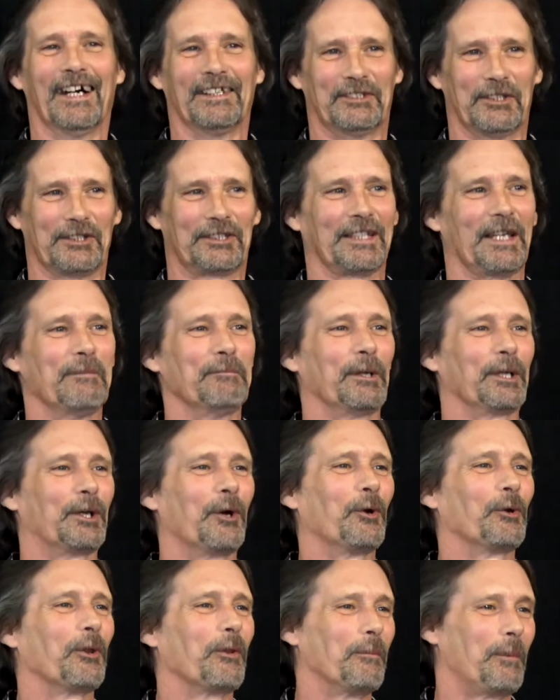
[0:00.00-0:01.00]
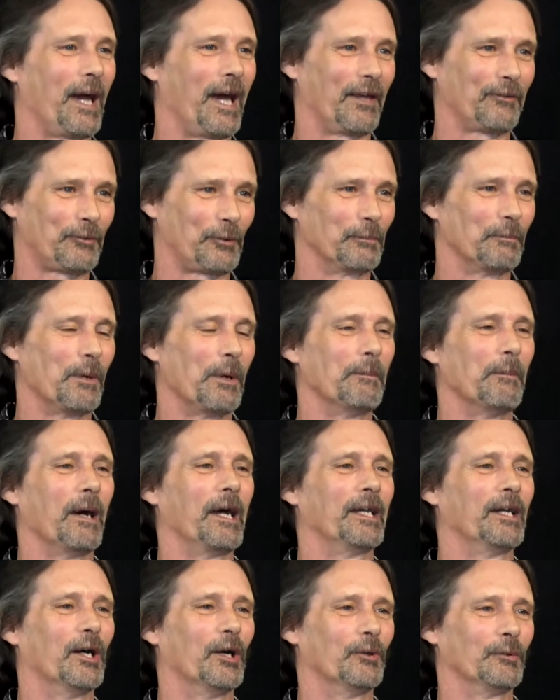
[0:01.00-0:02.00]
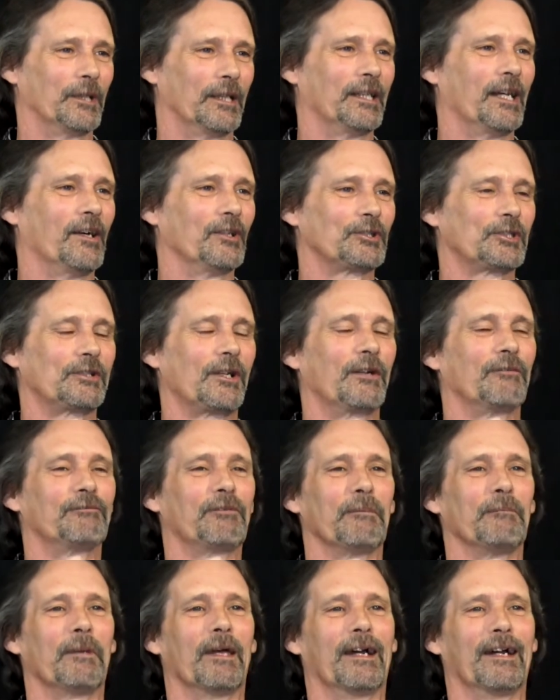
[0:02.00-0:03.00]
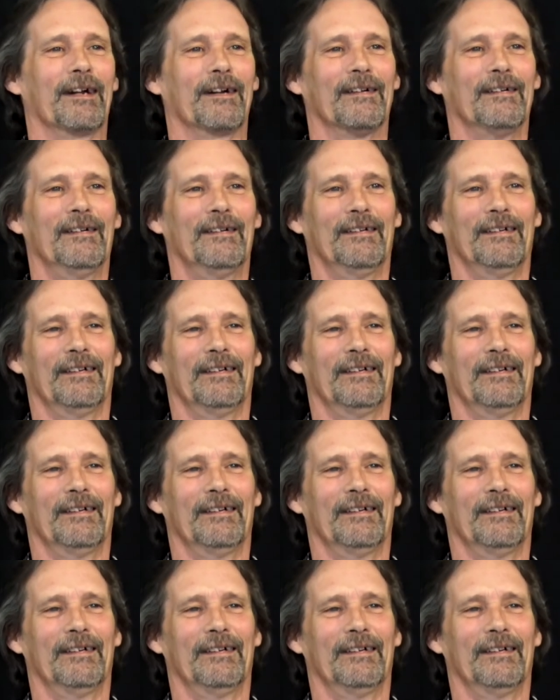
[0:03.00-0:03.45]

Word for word: Just let me go to the bathroom on my own, and I'll start from there.